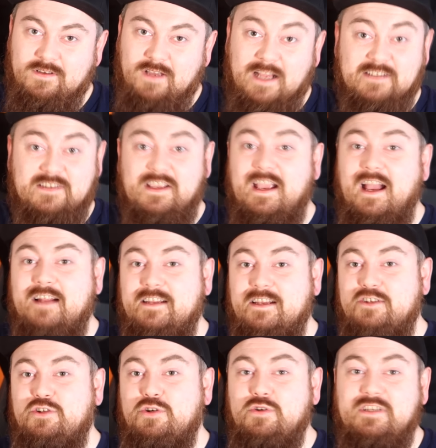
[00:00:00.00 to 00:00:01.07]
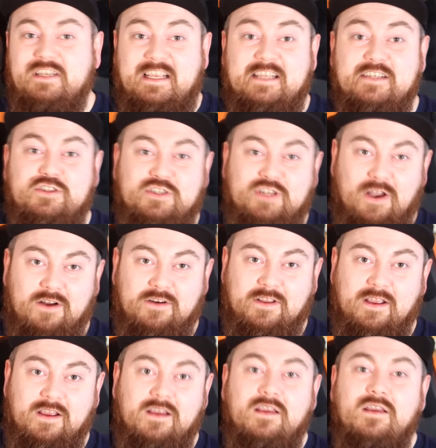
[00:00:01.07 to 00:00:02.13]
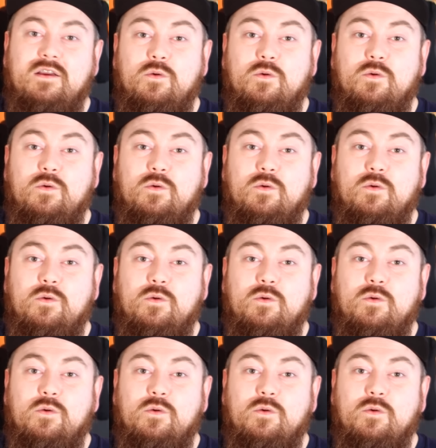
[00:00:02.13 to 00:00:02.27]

as they had issued each target